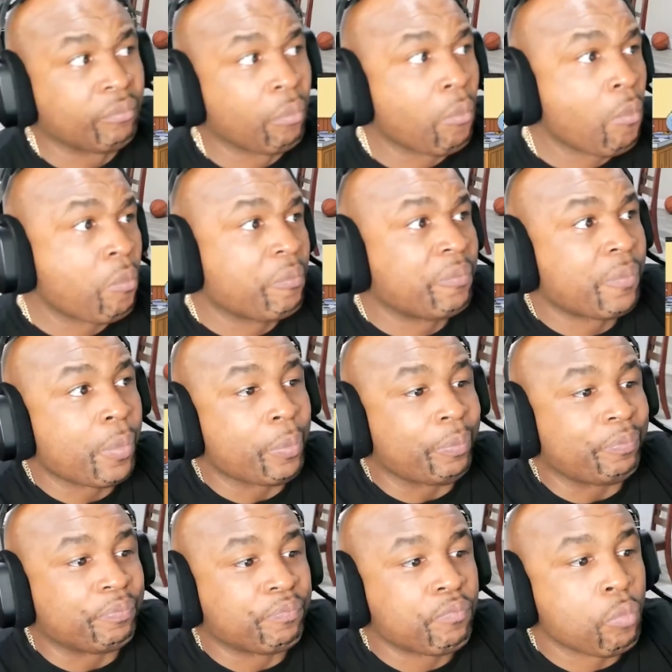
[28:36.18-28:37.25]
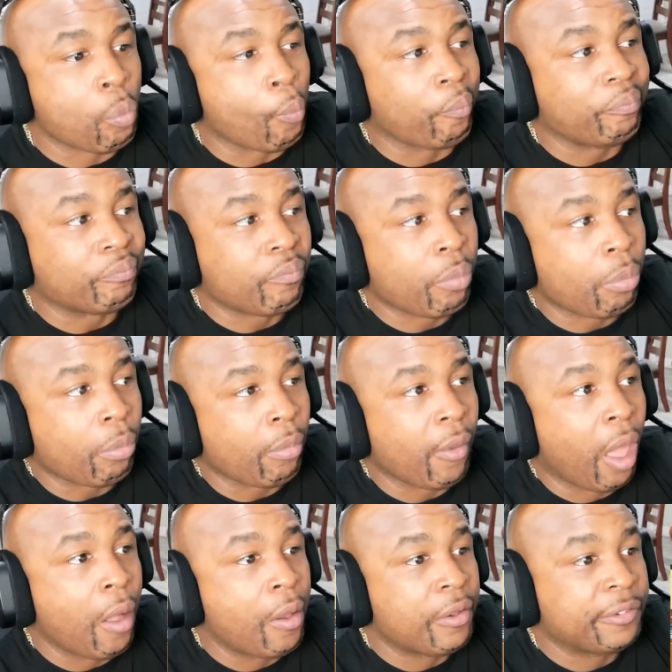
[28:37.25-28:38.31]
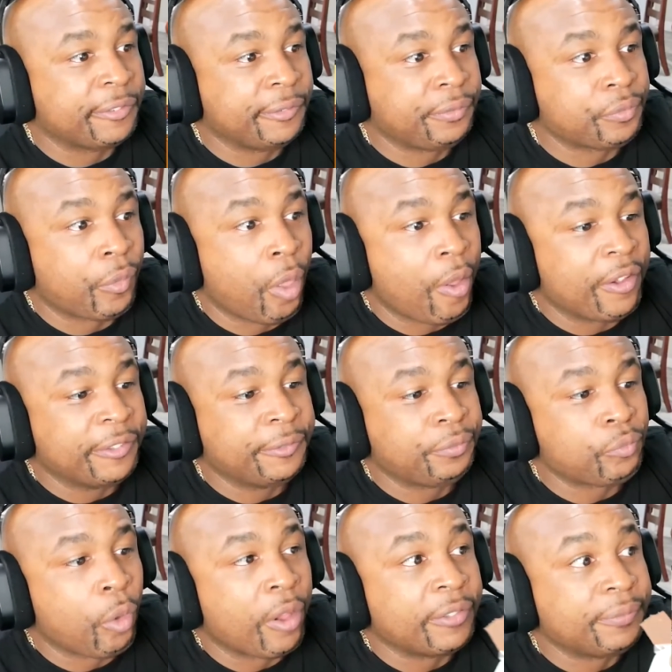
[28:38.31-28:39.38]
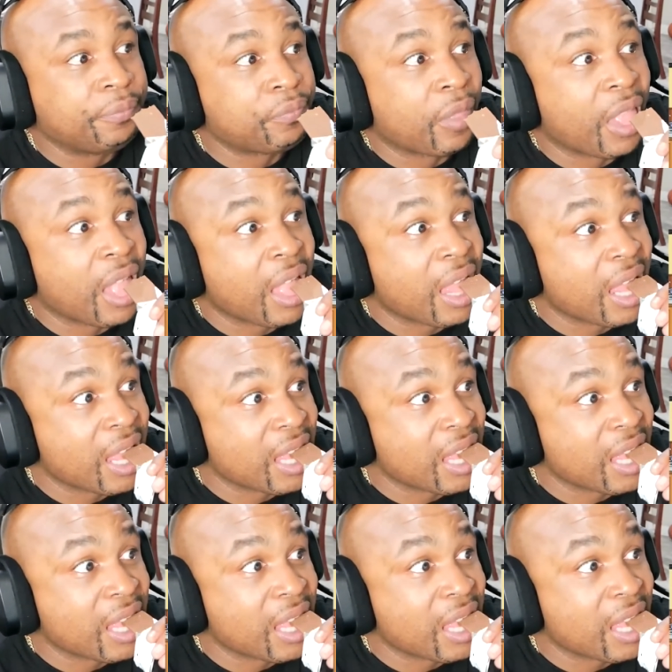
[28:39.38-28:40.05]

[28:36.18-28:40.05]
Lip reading: Anyway, if you don't want to eat it, I can fix something else.